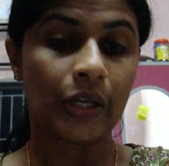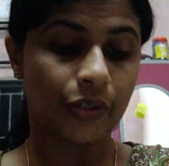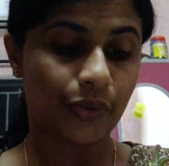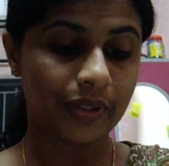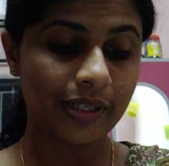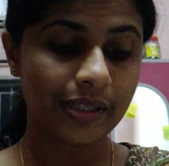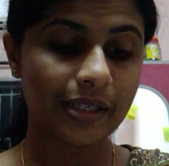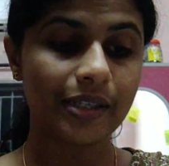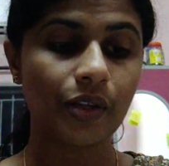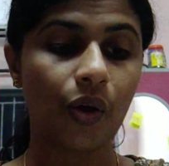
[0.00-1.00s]
So this
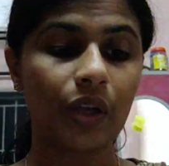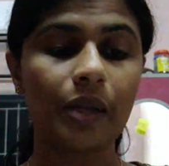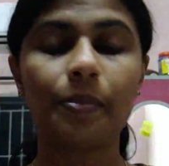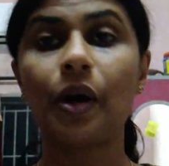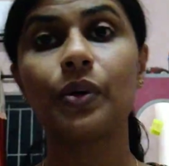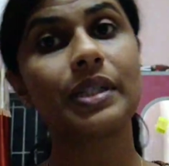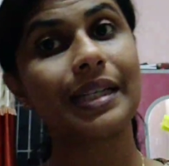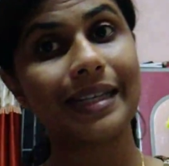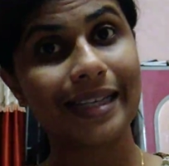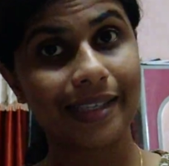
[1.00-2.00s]
is all about
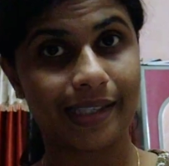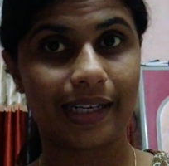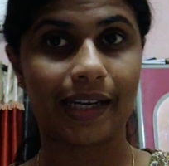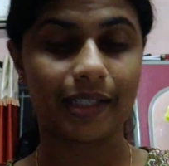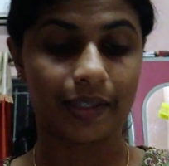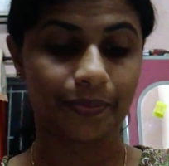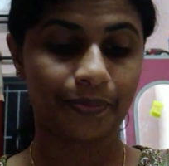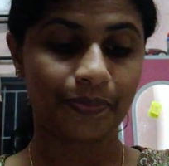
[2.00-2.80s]
nystatin.